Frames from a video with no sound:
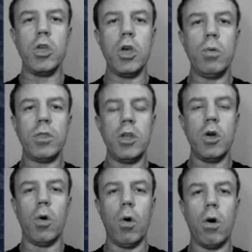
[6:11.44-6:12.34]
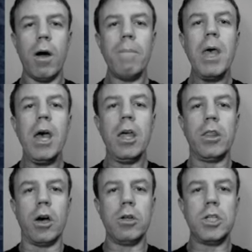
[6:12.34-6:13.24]
you within your aura,
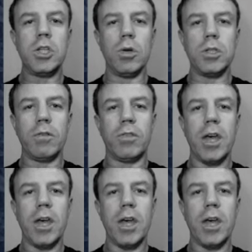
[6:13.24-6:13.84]
those sorts of